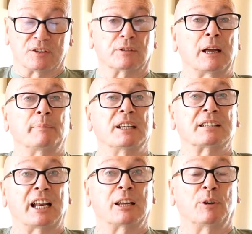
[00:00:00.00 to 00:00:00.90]
So that
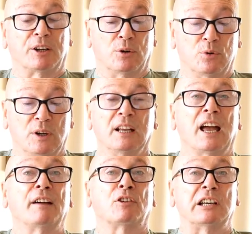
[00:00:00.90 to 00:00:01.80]
means anyone who
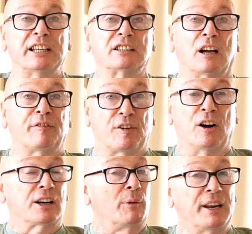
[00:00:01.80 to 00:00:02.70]
ever licked a
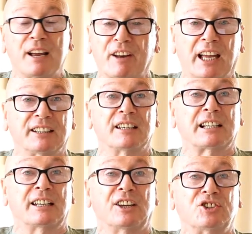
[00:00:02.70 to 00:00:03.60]
frog. Now, I never had the
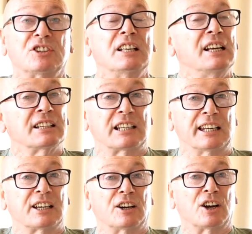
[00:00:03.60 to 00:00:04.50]
inclination to
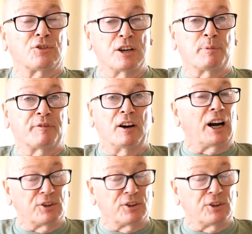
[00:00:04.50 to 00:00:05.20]
lick a, a creeper frog.